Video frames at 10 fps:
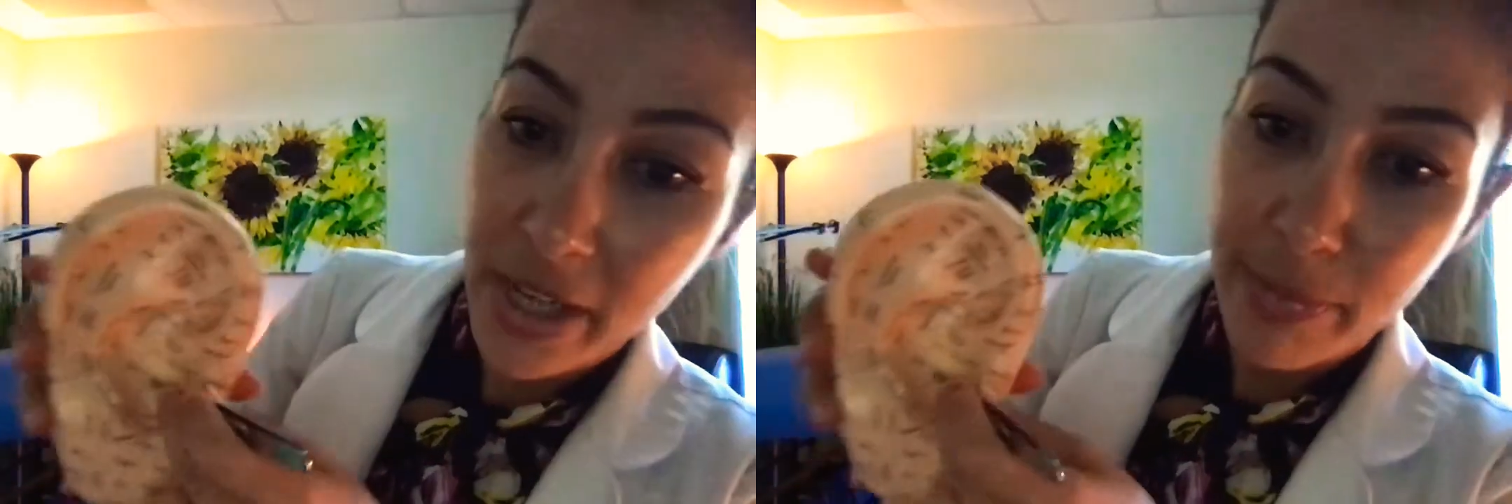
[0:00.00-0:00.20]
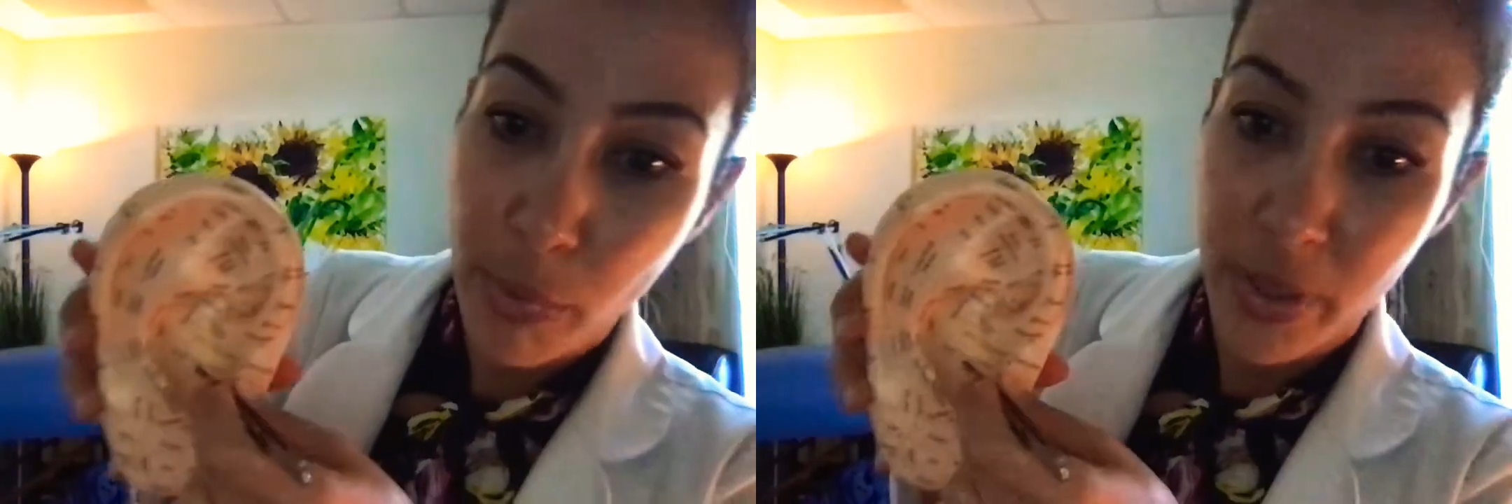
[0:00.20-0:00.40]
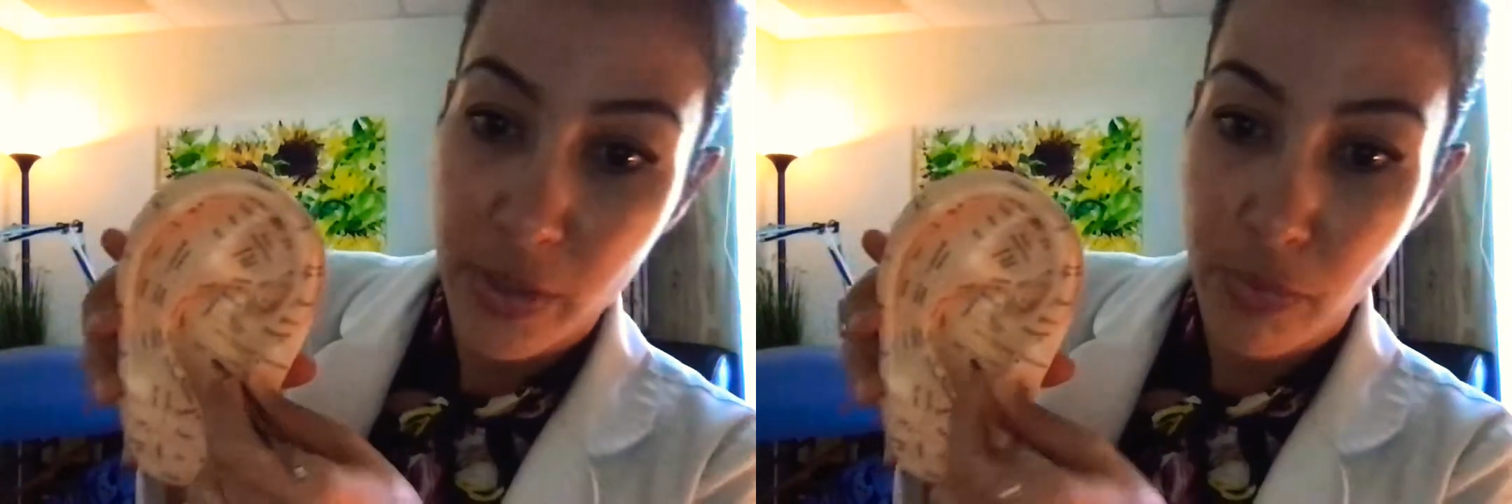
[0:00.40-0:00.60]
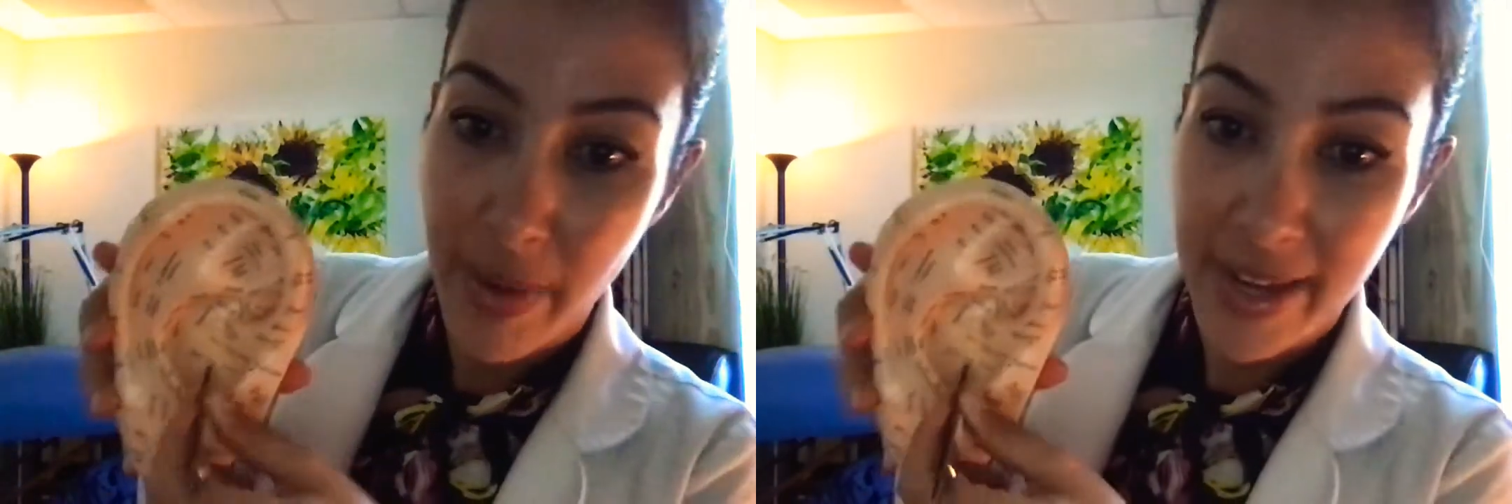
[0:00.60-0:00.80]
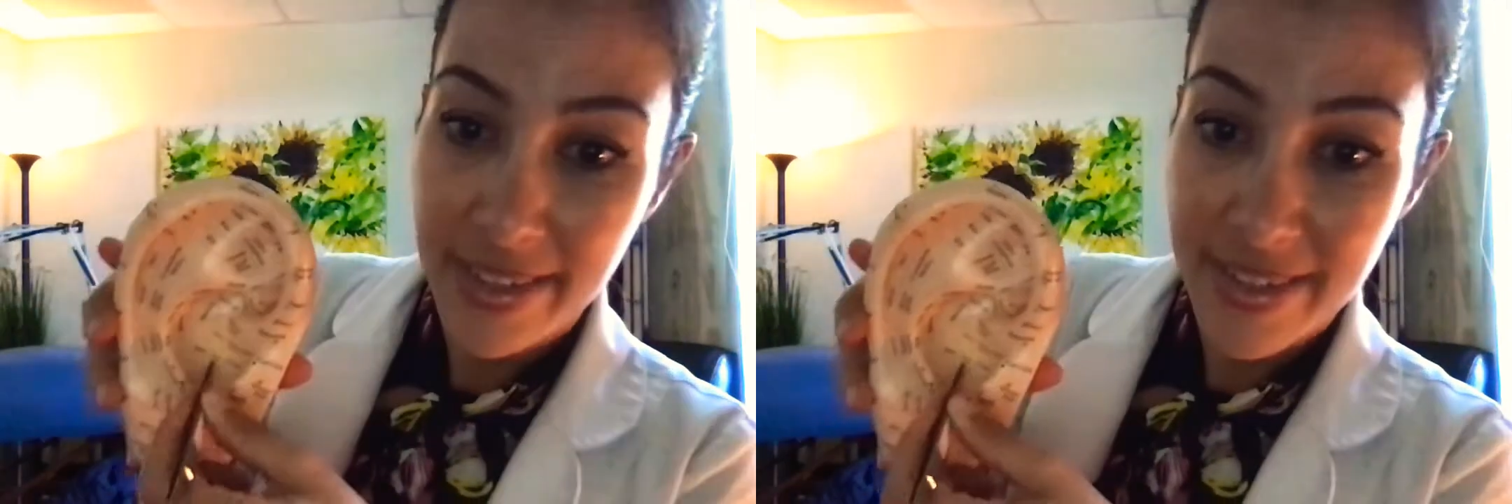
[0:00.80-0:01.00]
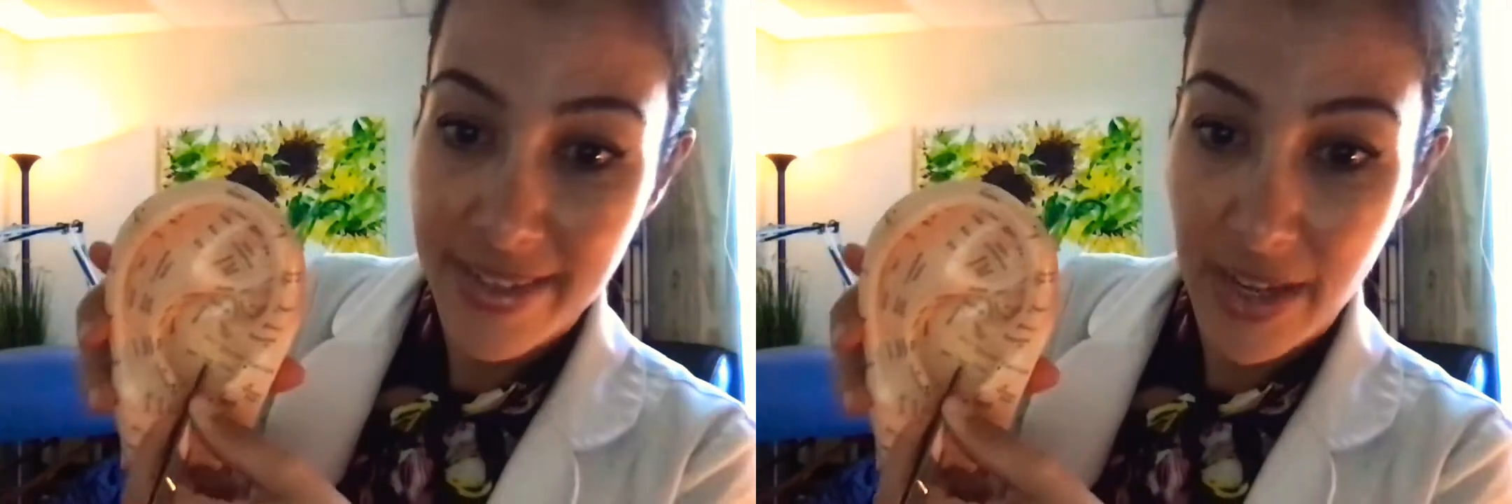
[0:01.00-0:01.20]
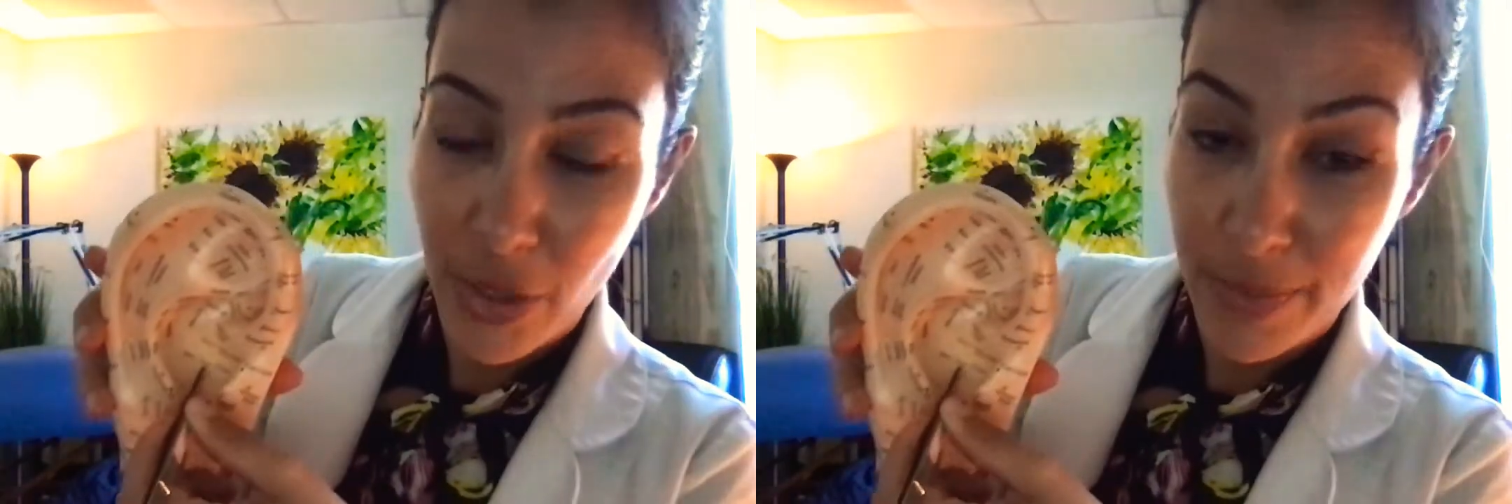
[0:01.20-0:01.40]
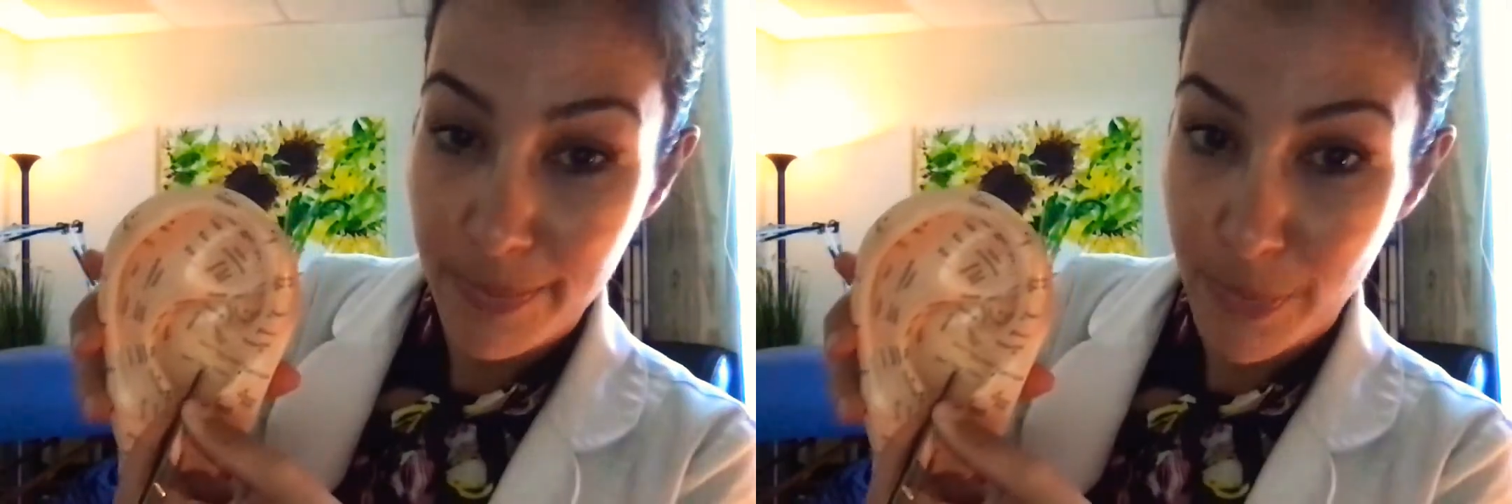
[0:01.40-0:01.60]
point right at the center.